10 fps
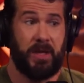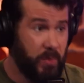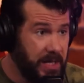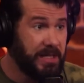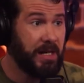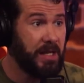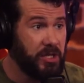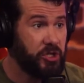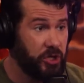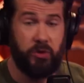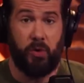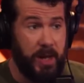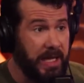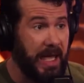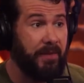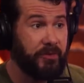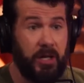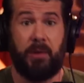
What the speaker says: And we did it on this show the week after,